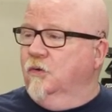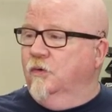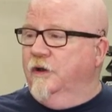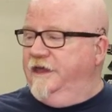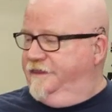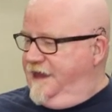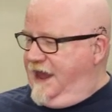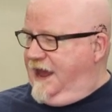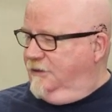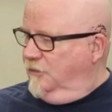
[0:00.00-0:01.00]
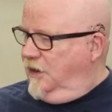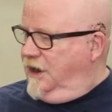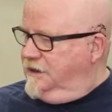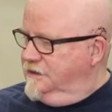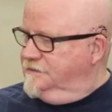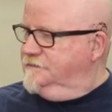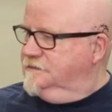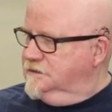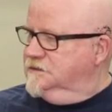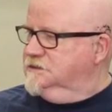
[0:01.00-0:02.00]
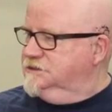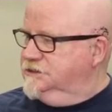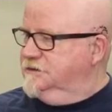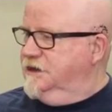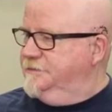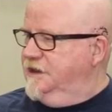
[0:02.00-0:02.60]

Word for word: with that, why doesn't I show up?